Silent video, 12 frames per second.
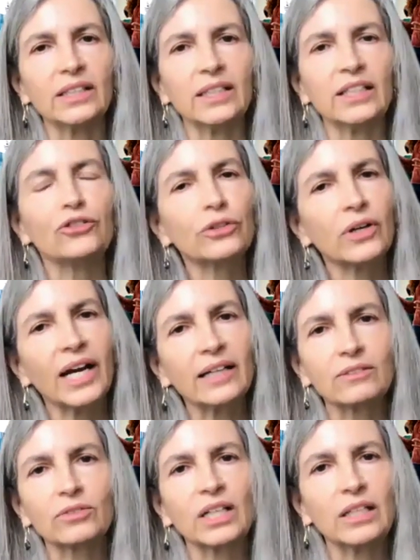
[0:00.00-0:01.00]

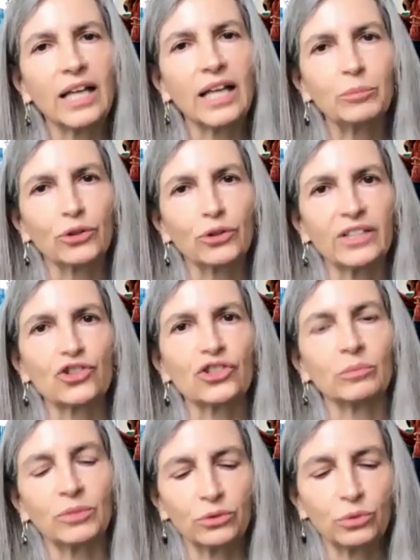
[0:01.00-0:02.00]
interactive
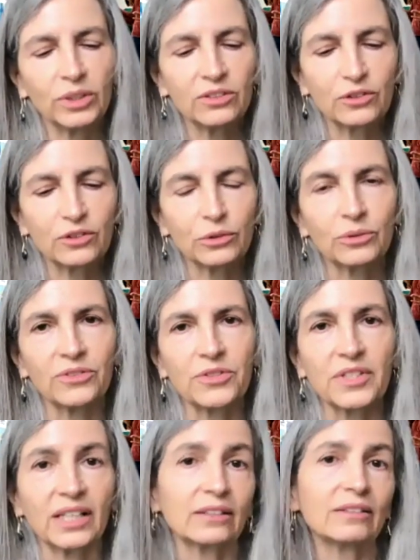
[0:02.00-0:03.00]
collaboration between
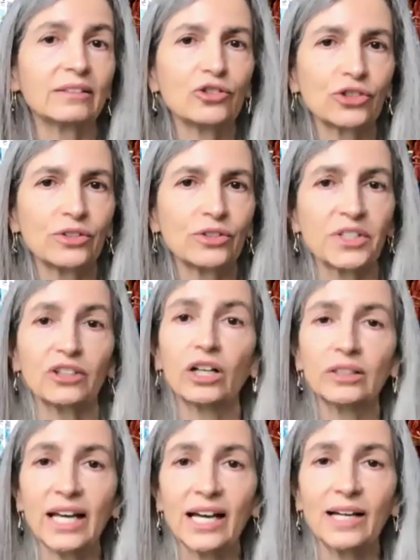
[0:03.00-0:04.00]
students and teachers in our
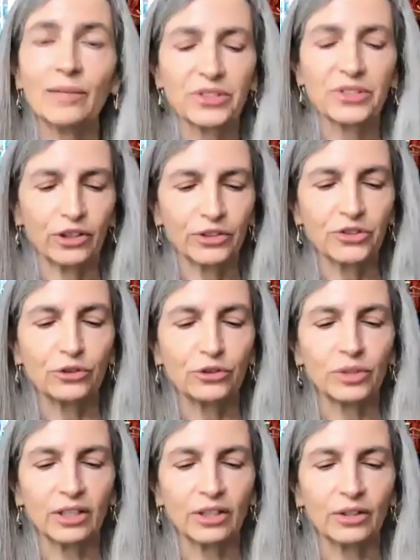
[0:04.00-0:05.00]
labs and our
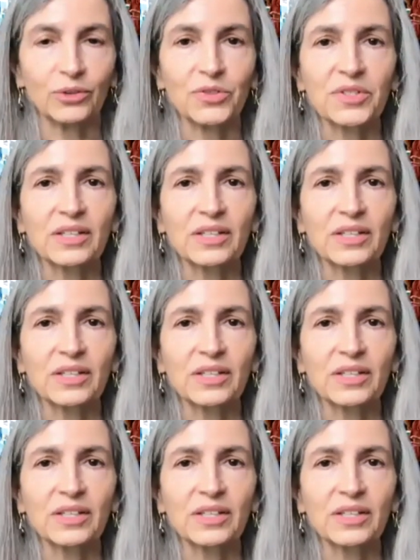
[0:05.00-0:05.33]
studios.